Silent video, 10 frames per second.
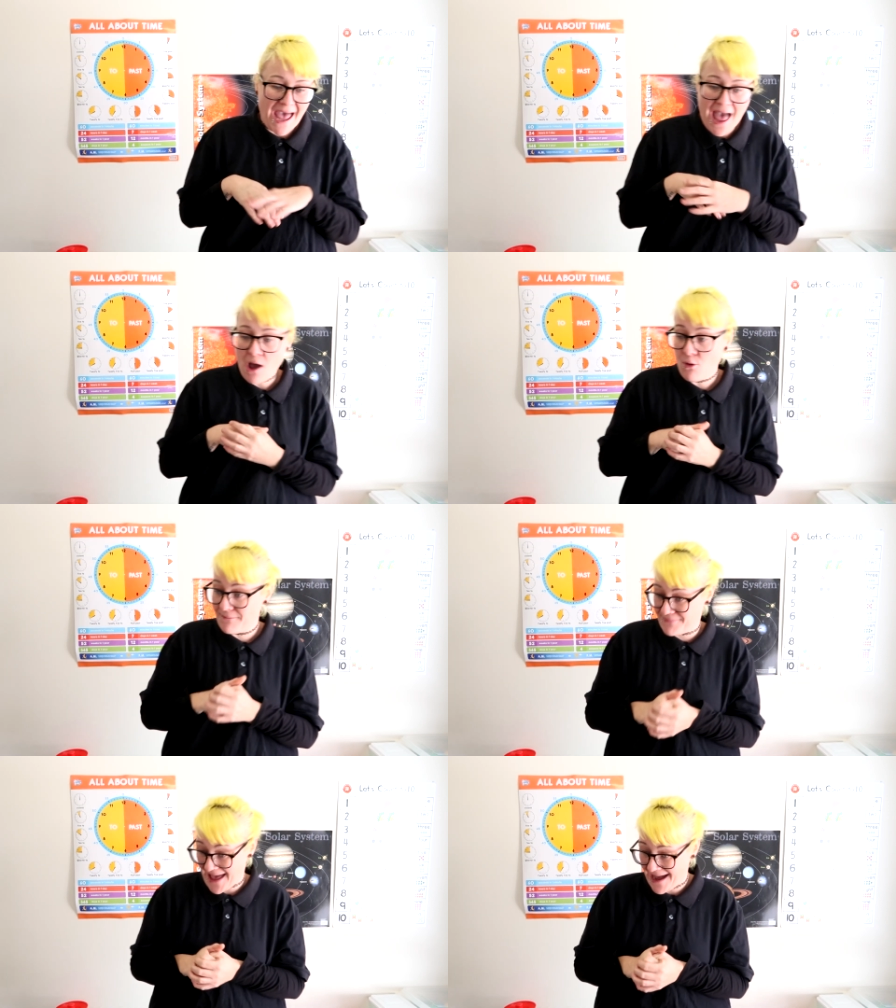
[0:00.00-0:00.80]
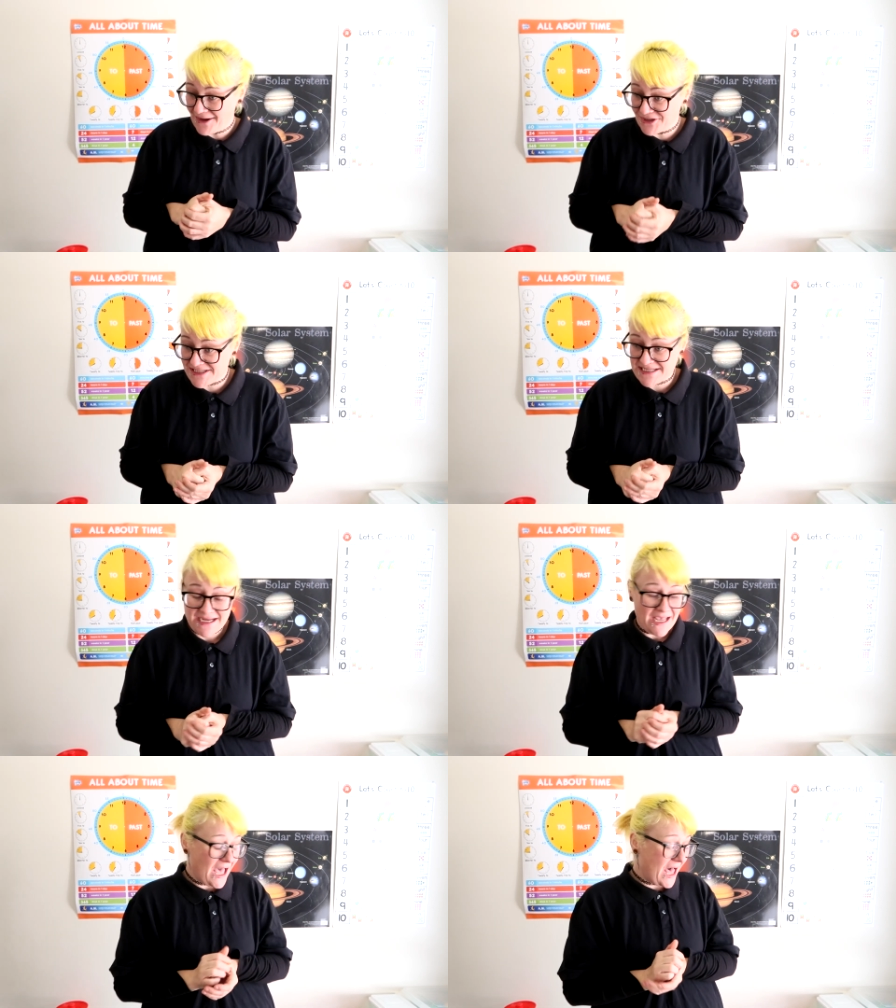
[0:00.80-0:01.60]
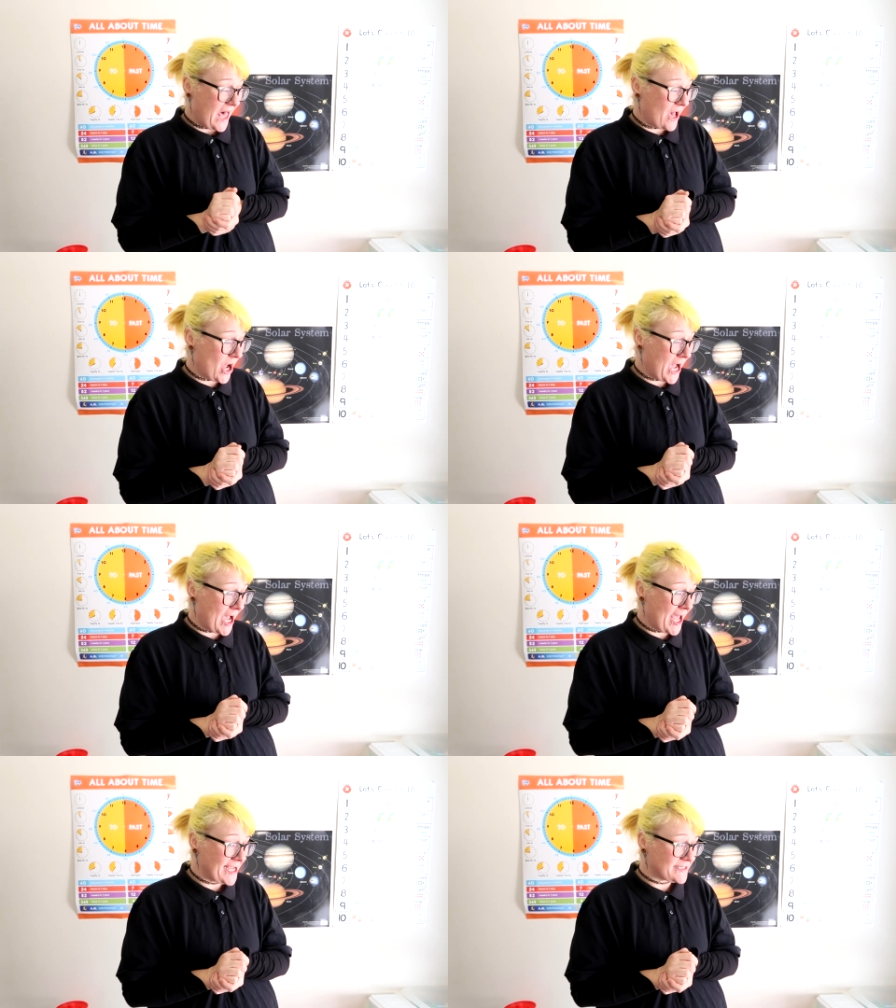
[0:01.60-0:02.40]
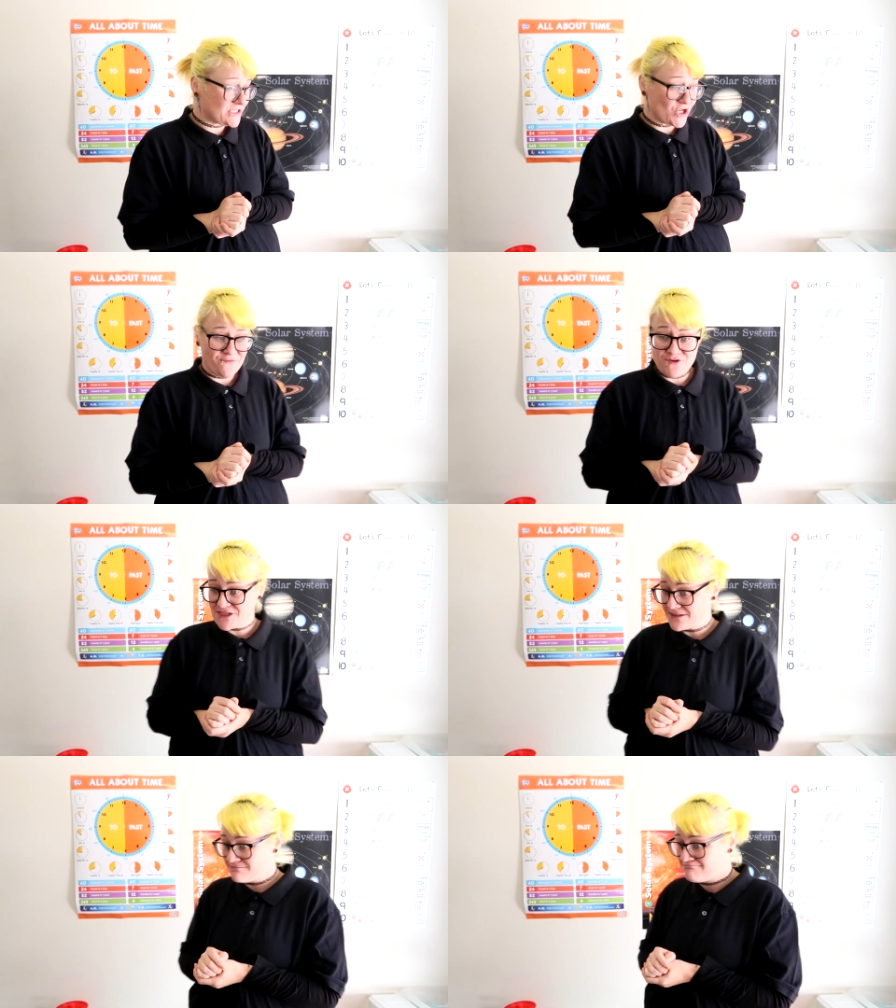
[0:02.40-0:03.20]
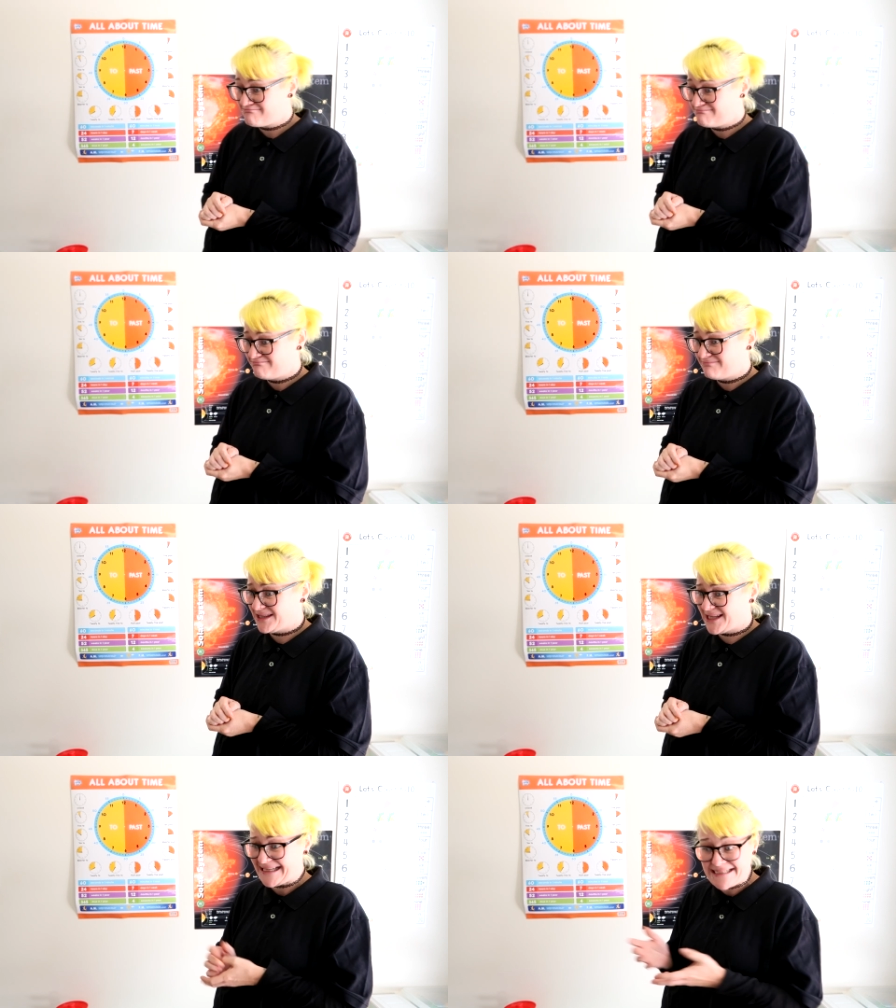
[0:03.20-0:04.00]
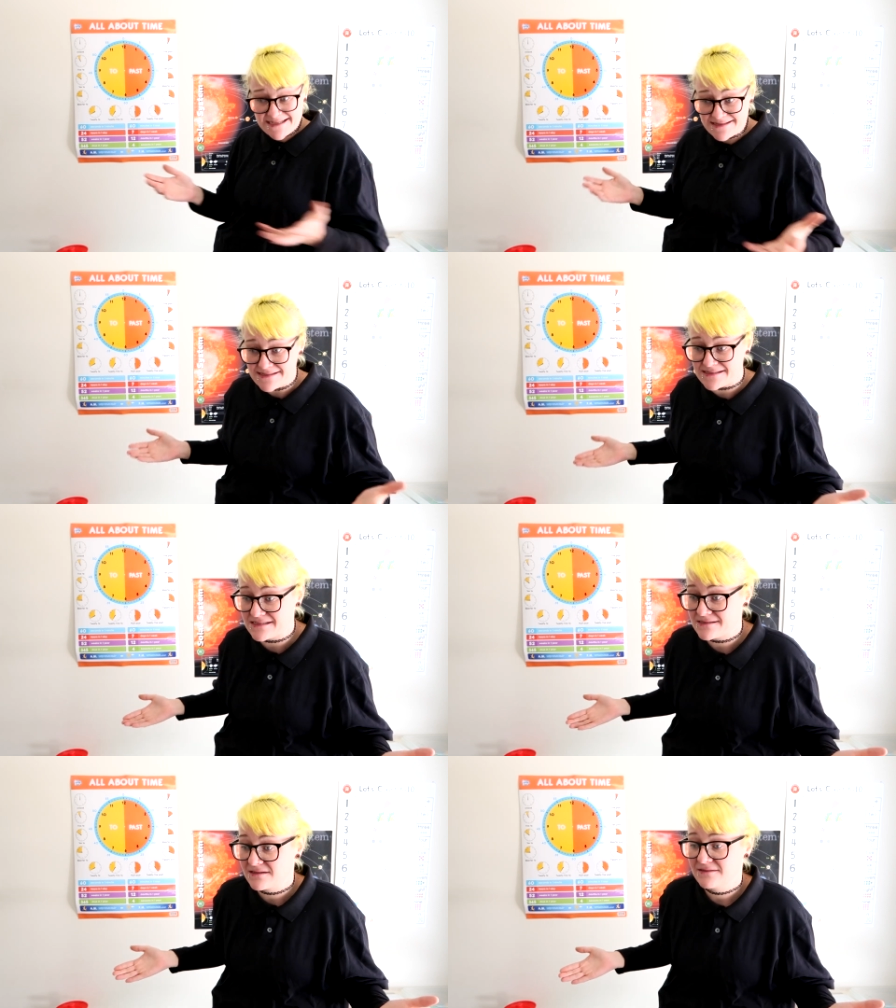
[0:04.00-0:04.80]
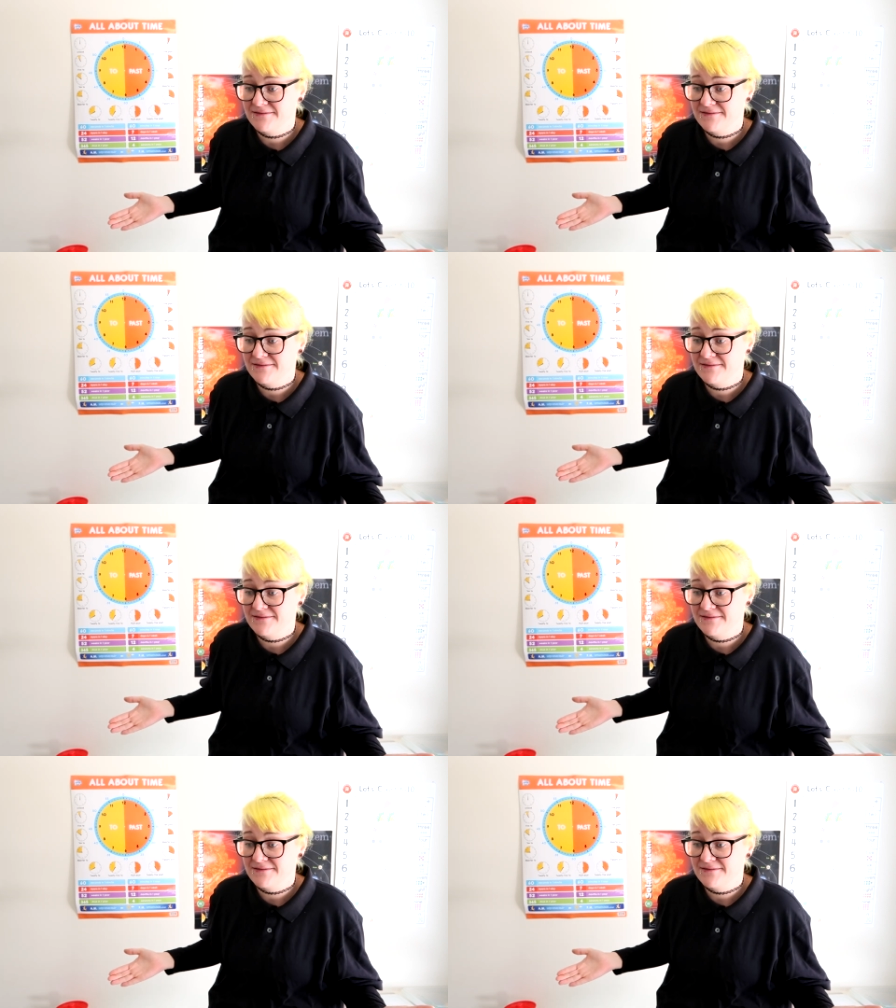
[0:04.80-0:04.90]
how about I serve you some lettuce?